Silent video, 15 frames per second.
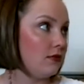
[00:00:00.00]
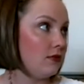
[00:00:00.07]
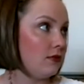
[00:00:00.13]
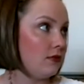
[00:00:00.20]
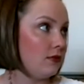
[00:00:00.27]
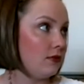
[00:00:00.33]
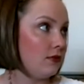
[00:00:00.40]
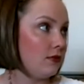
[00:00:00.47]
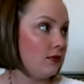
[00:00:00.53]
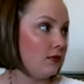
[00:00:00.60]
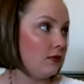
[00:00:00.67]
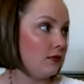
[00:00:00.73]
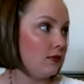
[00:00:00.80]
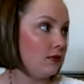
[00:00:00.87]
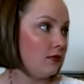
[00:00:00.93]

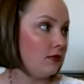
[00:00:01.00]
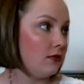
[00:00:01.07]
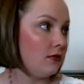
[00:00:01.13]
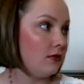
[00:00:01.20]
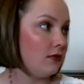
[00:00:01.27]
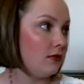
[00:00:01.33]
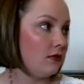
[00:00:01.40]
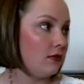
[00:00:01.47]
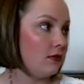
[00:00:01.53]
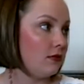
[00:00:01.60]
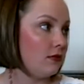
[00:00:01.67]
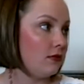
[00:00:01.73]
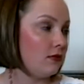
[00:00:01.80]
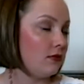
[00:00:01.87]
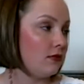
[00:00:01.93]

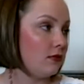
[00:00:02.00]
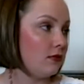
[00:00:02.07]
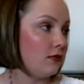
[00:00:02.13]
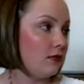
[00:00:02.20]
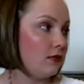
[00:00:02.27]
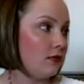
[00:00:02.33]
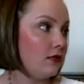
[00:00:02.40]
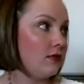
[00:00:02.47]
This person isn't speaking.